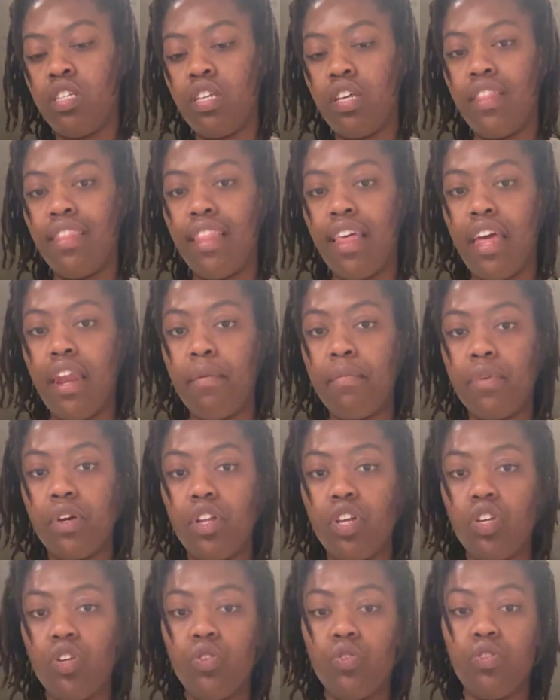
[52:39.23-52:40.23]
And then I'm gonna
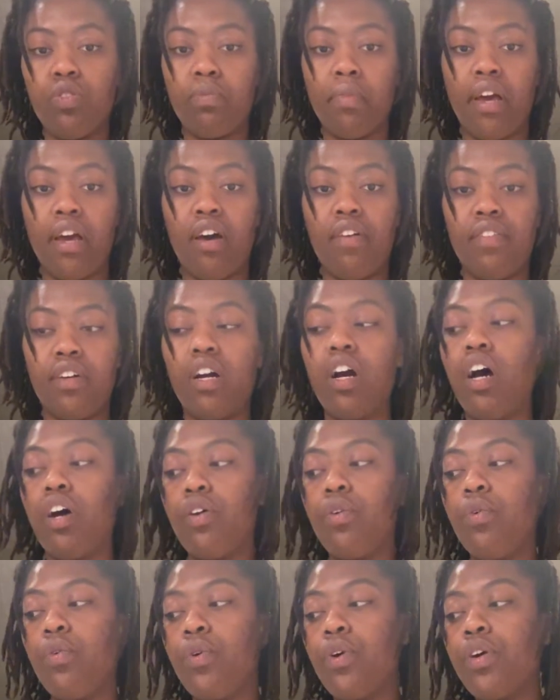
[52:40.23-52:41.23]
use my
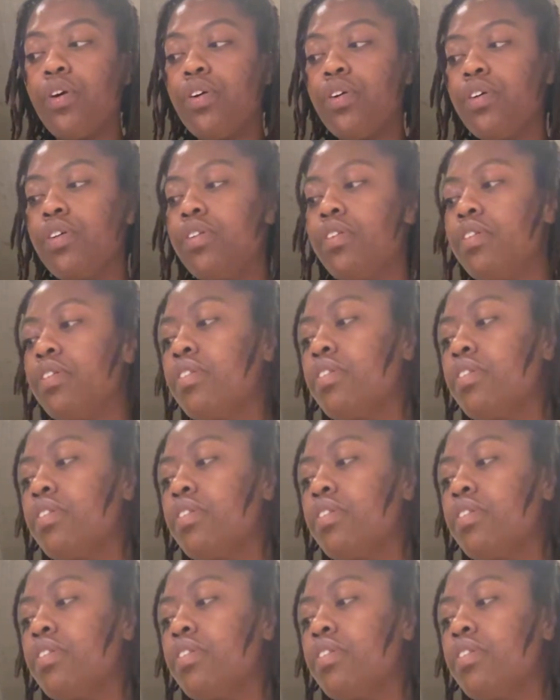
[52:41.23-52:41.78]
avocado oil.